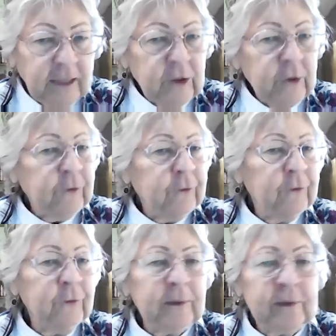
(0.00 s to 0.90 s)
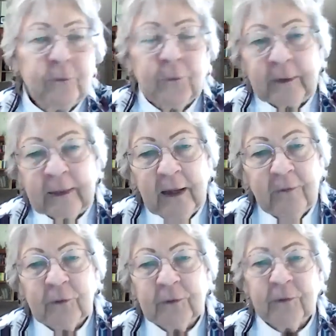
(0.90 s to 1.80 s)
new and different
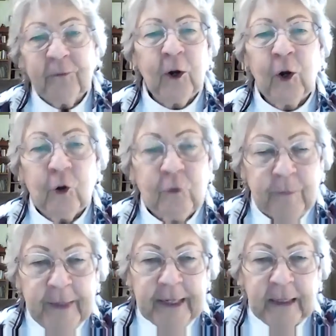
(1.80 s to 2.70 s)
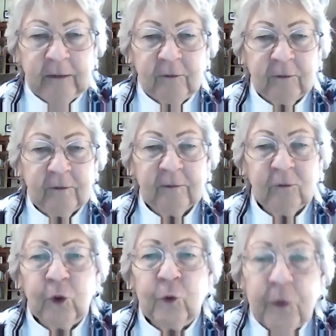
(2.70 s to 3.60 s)
levels of our own being,
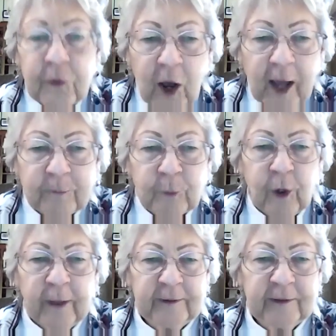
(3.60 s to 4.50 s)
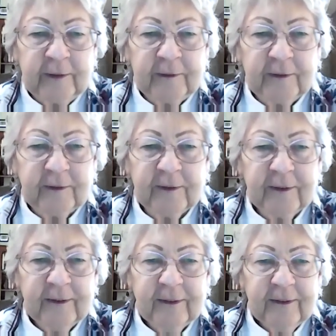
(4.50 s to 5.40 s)
new thought process,
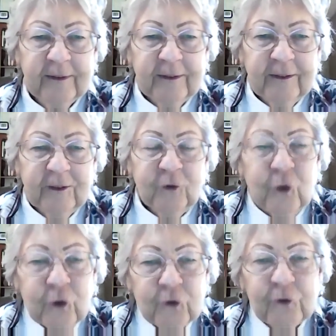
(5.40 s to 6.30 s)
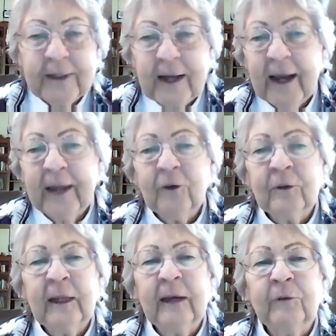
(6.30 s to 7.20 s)
new and higher
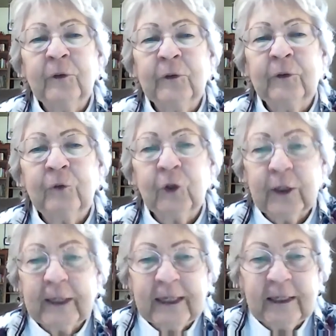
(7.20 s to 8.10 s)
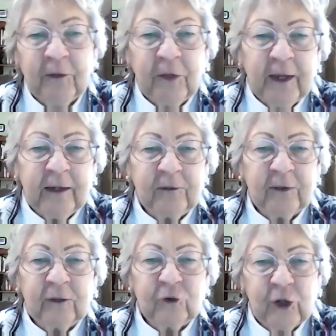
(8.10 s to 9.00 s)
levels of looking at things
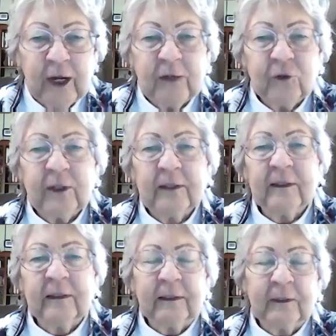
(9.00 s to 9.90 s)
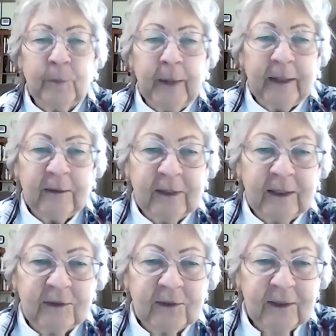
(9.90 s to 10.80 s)
that change us and expand
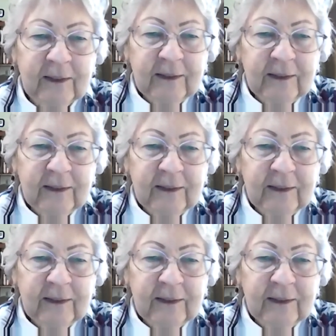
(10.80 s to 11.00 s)
us